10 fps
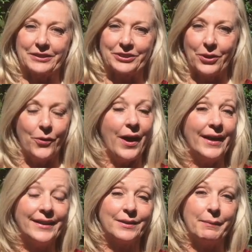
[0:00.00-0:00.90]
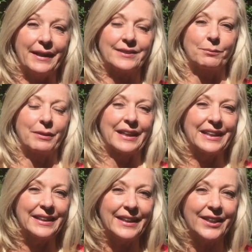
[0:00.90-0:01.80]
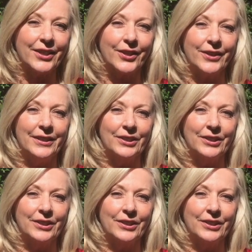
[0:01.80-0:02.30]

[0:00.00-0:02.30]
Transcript: So I need to make some clear,